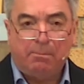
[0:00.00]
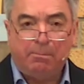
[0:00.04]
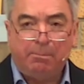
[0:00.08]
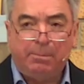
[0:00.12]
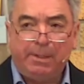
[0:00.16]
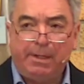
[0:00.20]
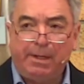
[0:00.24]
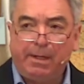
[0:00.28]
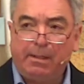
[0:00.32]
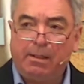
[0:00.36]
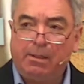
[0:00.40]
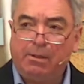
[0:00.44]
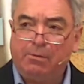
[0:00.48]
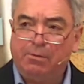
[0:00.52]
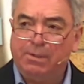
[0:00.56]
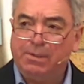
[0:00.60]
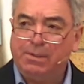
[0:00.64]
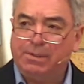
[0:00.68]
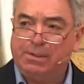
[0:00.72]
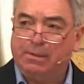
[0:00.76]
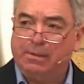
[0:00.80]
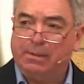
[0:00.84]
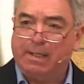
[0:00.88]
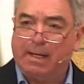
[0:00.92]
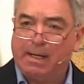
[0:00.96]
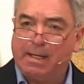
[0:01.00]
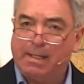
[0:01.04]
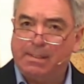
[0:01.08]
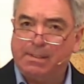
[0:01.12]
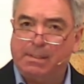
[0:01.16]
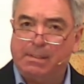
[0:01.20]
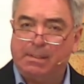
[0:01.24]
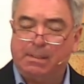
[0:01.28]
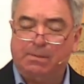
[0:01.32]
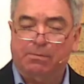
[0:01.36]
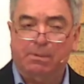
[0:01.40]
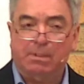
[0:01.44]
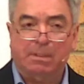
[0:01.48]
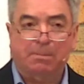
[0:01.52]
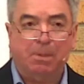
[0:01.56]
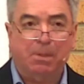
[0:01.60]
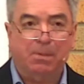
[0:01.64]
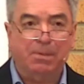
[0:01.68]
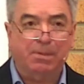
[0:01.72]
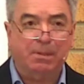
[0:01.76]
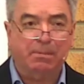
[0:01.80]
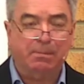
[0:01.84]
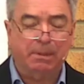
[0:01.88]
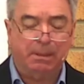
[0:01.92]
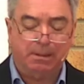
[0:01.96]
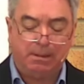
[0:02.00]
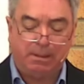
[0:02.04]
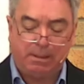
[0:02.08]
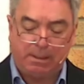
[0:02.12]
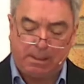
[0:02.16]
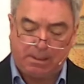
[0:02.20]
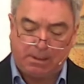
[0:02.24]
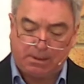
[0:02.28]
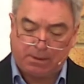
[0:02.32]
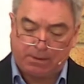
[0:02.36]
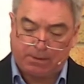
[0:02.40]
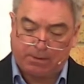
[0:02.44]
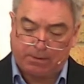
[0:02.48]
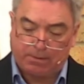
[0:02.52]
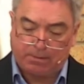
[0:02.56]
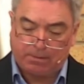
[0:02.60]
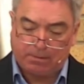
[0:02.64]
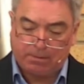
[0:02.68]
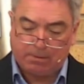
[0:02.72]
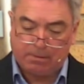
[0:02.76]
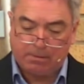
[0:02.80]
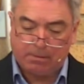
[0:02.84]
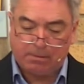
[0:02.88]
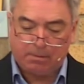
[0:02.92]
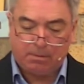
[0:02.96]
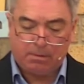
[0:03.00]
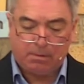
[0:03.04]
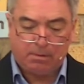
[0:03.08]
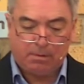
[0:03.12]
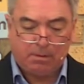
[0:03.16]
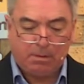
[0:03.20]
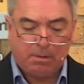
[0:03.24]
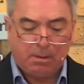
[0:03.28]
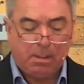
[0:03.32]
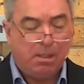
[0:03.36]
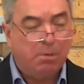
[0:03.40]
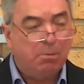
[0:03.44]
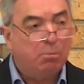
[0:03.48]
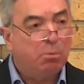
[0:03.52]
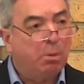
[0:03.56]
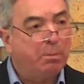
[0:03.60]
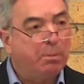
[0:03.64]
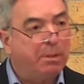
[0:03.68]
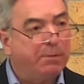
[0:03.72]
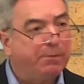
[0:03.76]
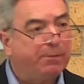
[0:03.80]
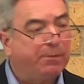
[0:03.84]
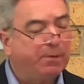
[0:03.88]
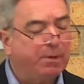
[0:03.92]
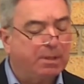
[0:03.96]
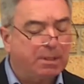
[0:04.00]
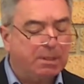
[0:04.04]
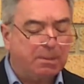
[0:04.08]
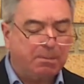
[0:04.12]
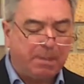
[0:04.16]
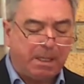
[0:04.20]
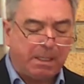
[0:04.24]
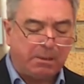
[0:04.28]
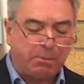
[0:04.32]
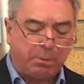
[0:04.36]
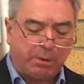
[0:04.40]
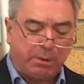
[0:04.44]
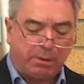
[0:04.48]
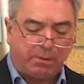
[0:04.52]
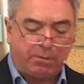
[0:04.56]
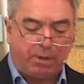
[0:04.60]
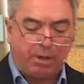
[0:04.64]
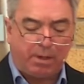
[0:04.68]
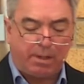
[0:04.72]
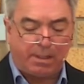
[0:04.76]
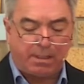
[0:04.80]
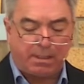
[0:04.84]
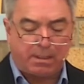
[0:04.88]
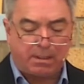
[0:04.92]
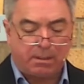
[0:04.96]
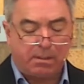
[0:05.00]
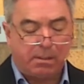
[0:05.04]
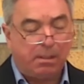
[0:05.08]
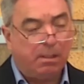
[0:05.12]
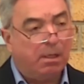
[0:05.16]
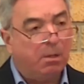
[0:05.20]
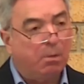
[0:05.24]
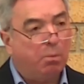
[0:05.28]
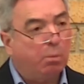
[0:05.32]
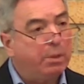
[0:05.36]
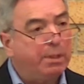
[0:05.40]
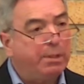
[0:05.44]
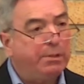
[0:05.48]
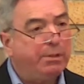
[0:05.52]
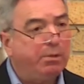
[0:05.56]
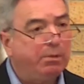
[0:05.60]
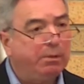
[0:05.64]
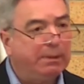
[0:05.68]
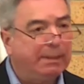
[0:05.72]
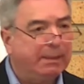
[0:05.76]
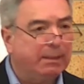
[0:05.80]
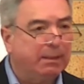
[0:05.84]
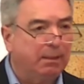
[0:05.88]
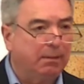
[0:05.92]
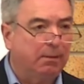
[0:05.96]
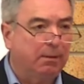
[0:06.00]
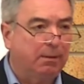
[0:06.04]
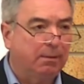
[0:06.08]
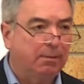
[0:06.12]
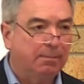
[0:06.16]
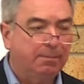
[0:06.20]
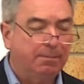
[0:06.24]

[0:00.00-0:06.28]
Being a Christian has its responsibilities too. When we first met with Christ, we knew little.